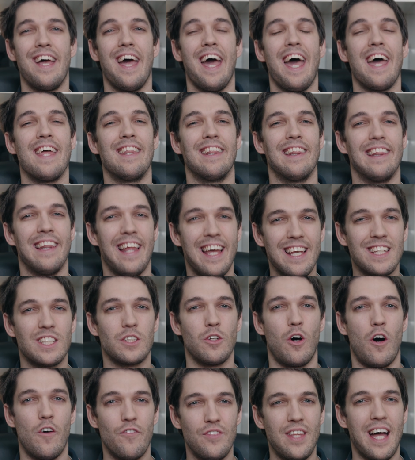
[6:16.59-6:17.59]
and less
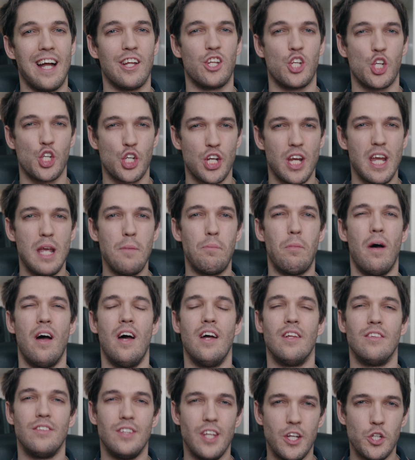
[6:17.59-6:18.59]
of that cheap
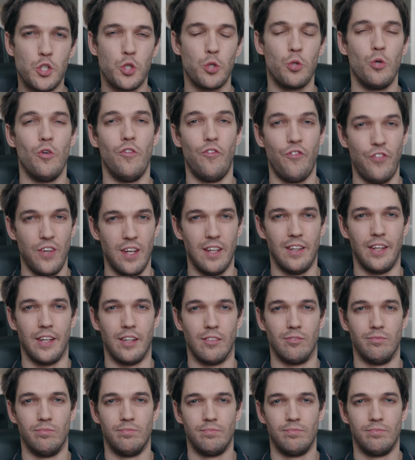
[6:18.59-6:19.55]
digital feeling.